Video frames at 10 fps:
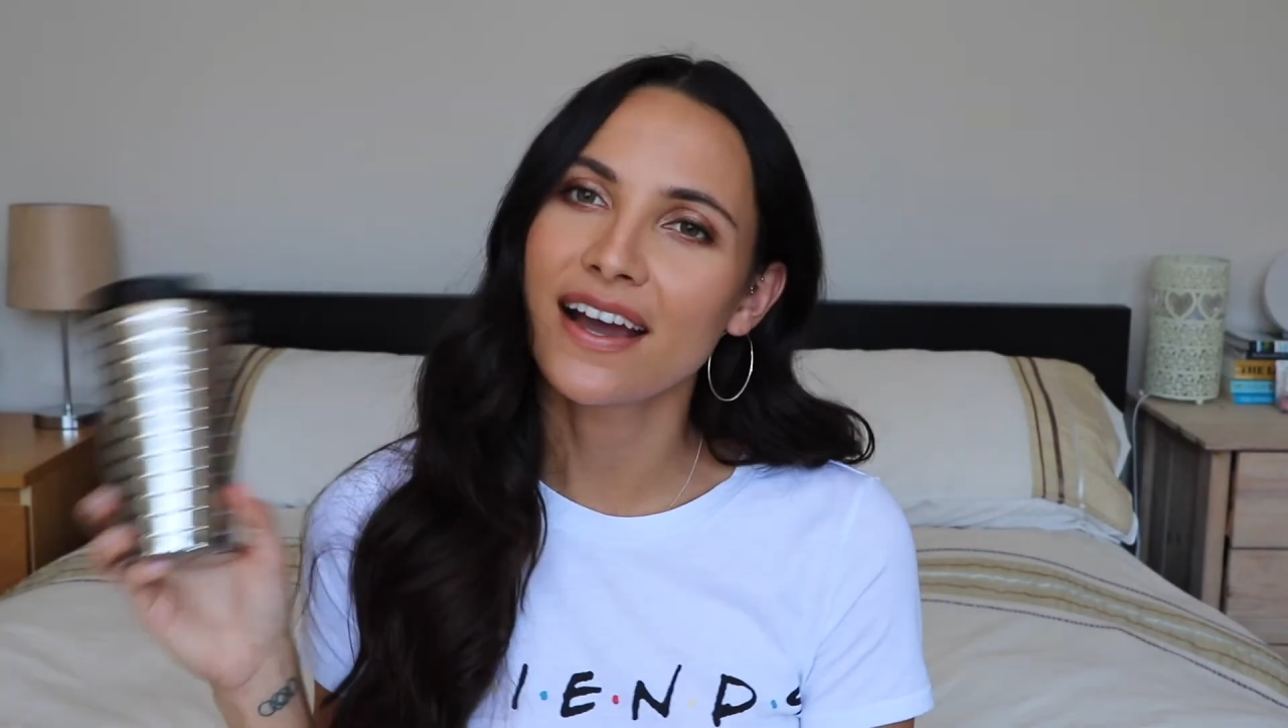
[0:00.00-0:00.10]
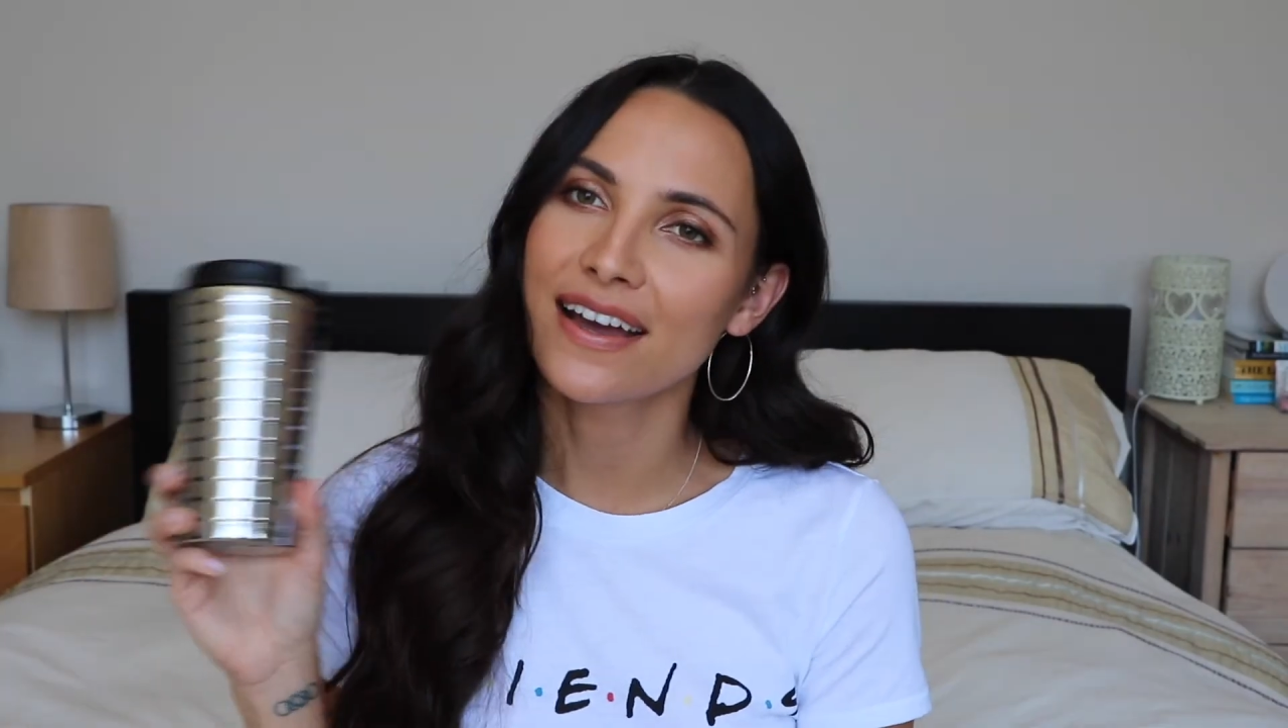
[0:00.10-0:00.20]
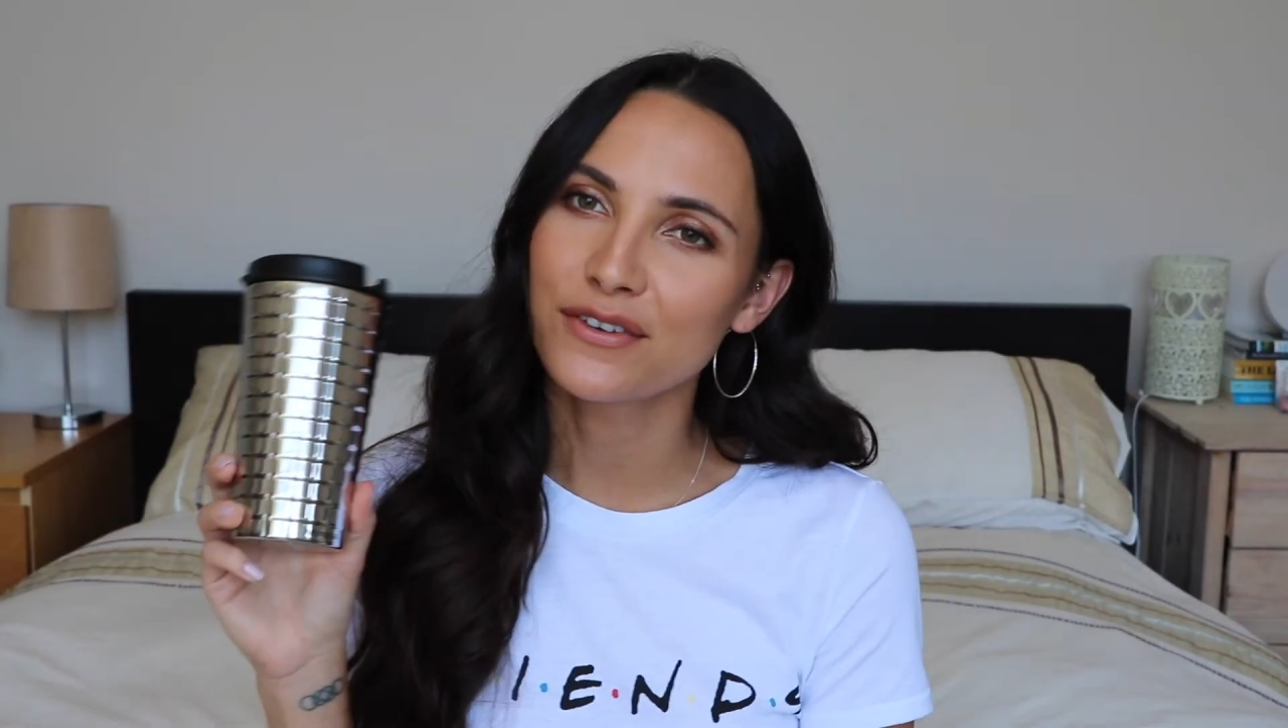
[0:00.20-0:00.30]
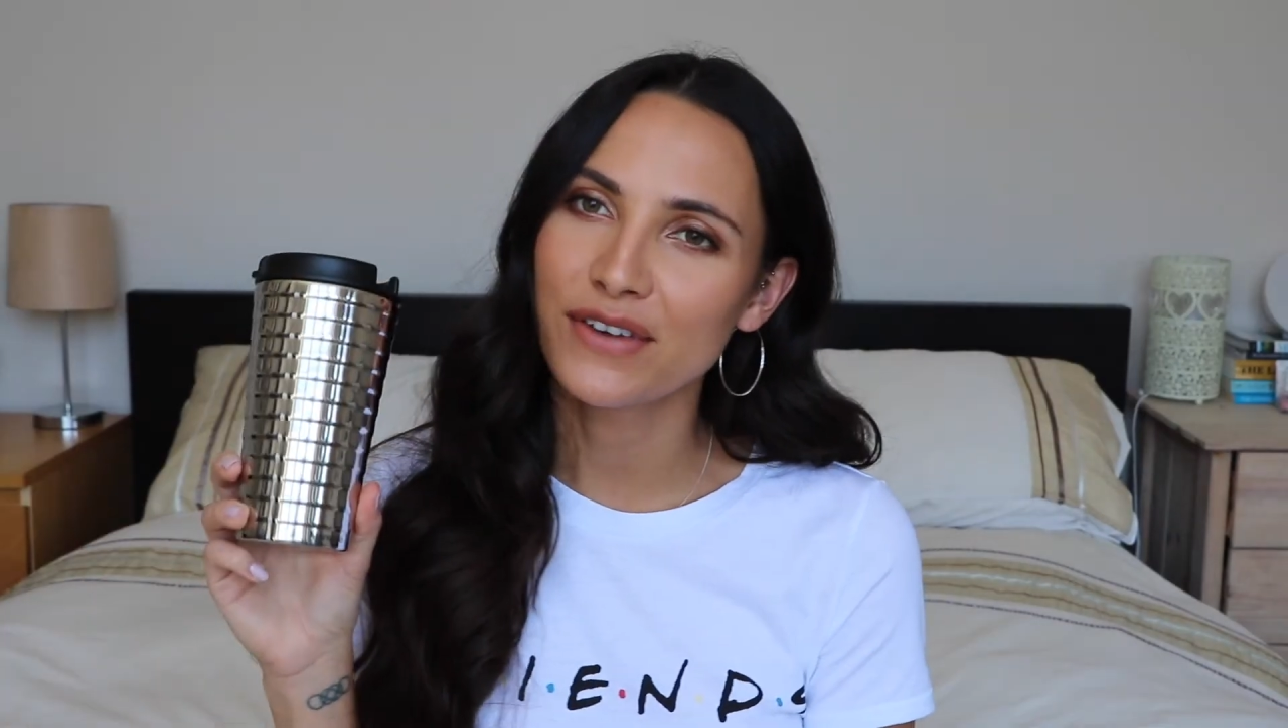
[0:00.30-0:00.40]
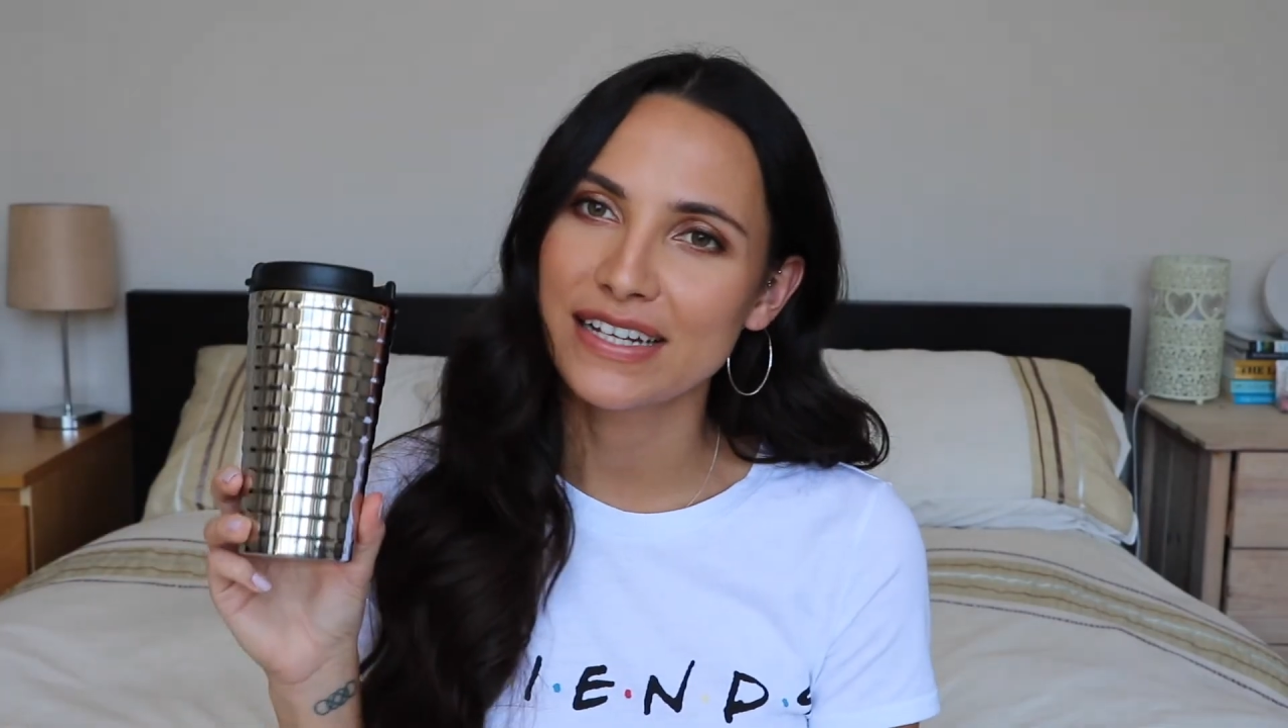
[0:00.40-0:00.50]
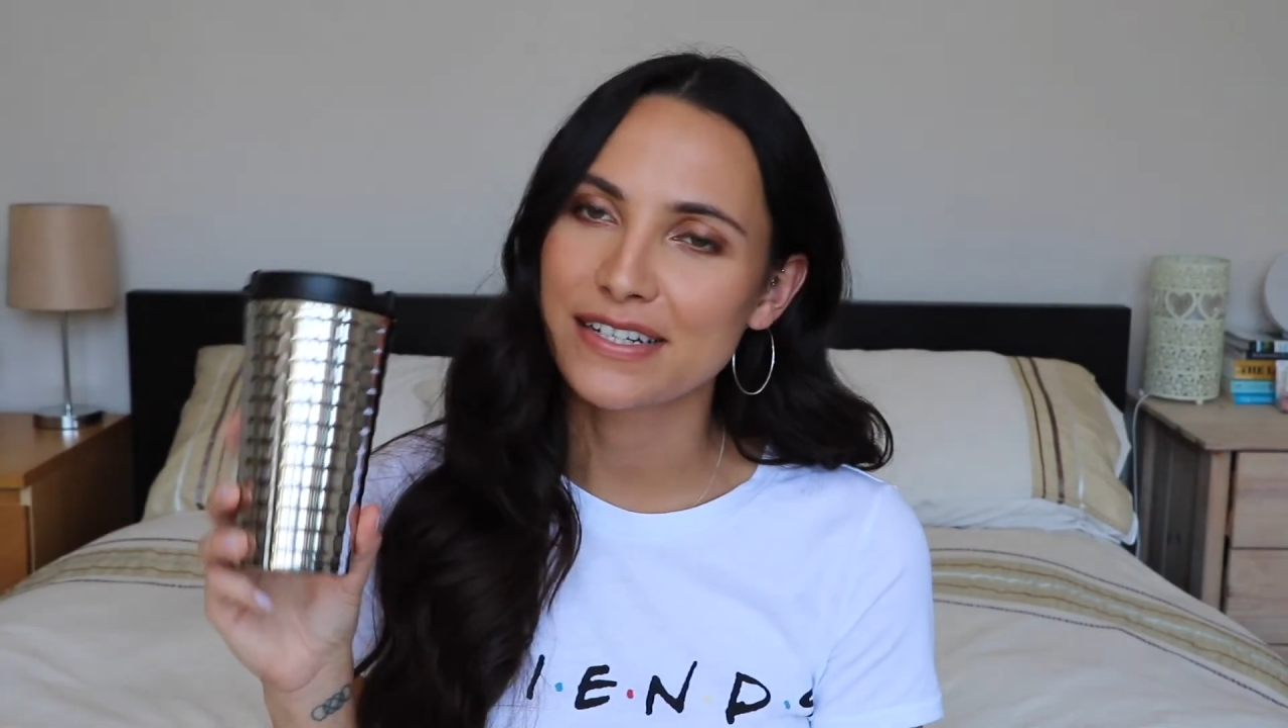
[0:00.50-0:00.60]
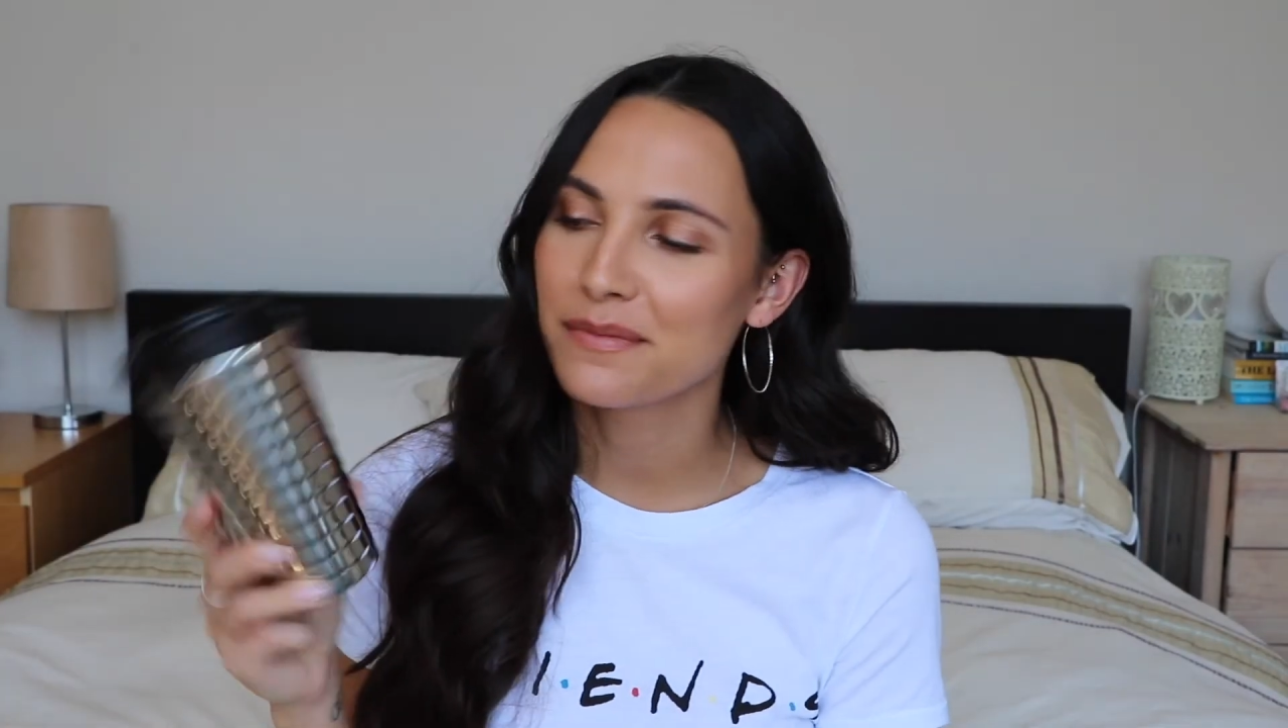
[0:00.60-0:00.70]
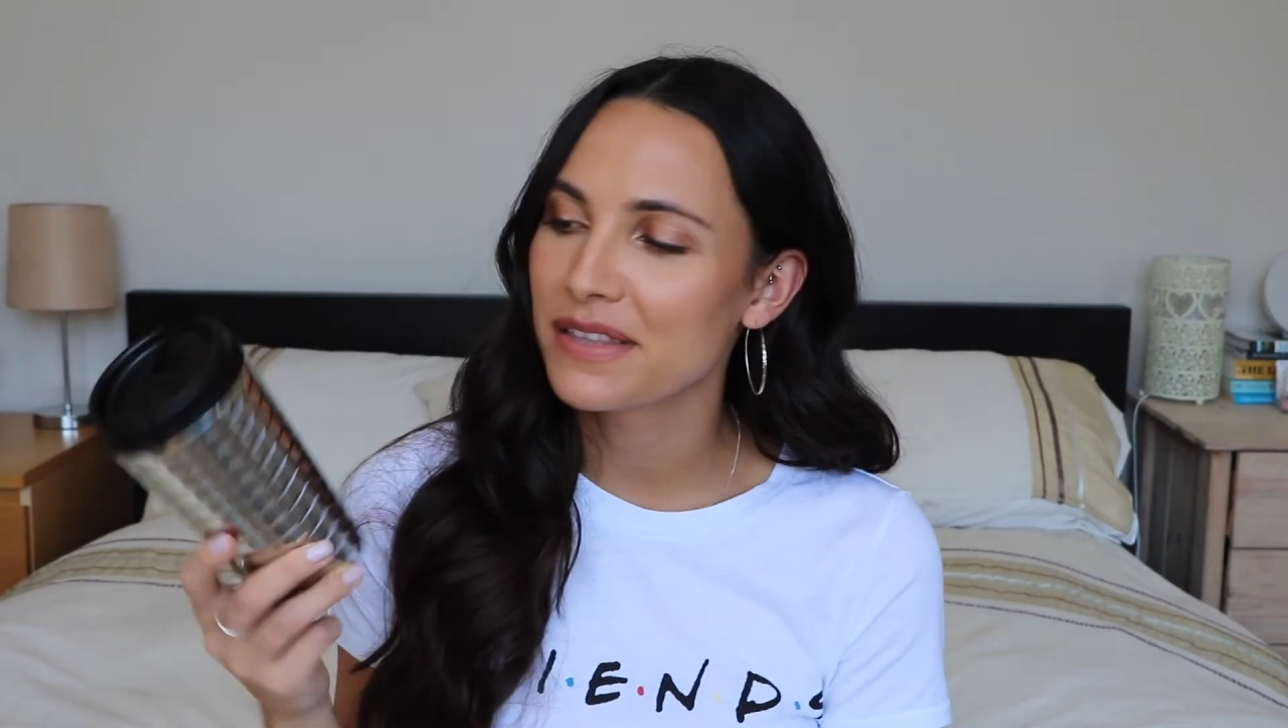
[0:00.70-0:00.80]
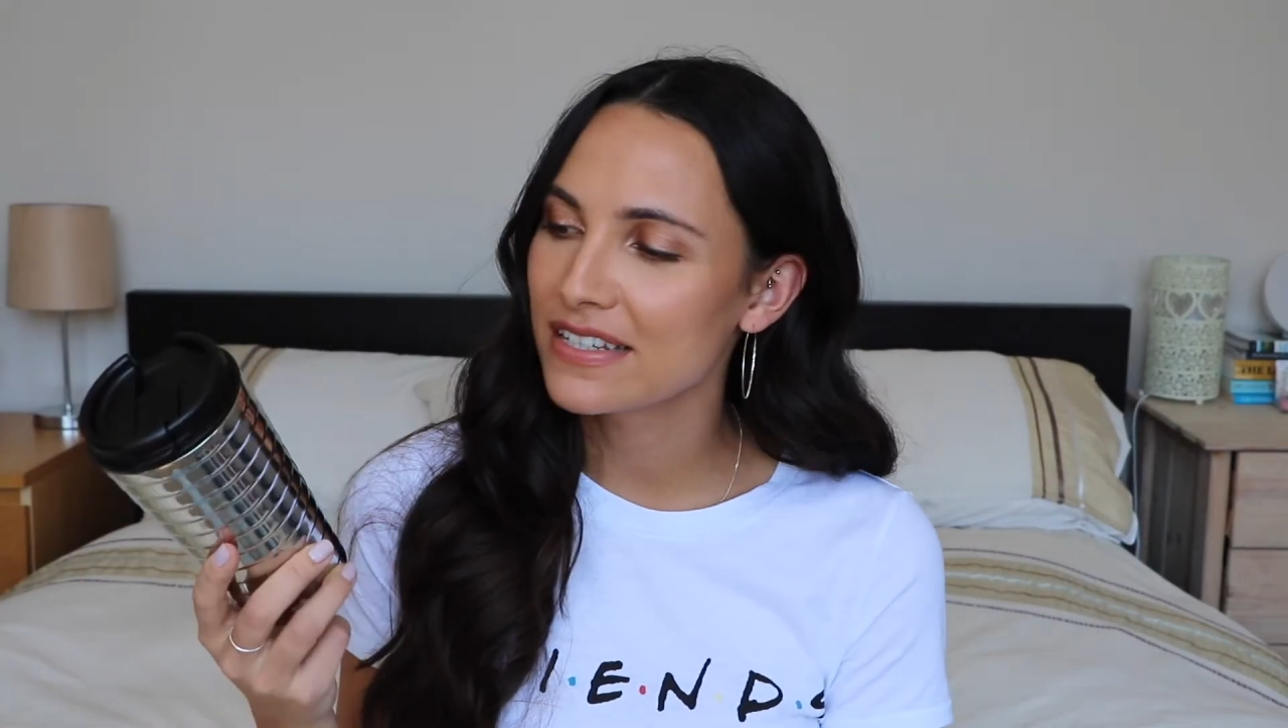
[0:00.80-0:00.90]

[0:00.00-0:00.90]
kind of random,